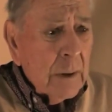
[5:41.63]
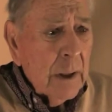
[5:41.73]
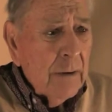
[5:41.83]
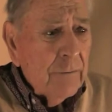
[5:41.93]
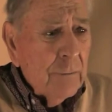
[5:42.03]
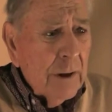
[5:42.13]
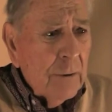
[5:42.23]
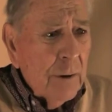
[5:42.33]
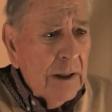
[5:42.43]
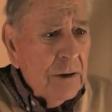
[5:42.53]
I
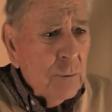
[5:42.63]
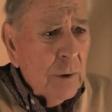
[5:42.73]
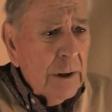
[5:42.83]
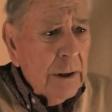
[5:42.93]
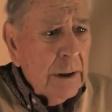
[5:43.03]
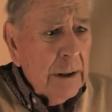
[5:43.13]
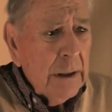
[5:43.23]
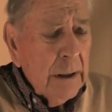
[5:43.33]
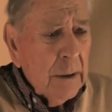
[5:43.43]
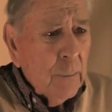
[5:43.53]
graduated,
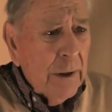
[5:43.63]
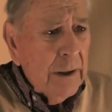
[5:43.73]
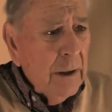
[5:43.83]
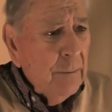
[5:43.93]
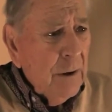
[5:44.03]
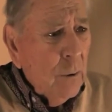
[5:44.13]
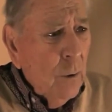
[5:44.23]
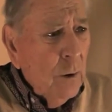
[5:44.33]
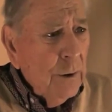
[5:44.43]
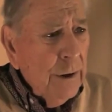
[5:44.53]
waiting to be
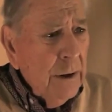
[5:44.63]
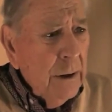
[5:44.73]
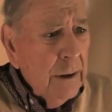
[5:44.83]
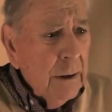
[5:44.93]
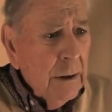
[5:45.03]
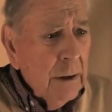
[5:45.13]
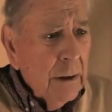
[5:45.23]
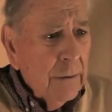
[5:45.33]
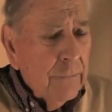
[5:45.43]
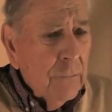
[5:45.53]
called into the
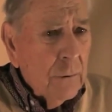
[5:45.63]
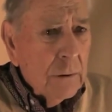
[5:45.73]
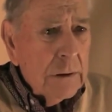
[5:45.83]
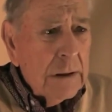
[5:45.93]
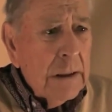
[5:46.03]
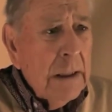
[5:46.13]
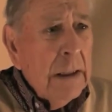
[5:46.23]
Air Force,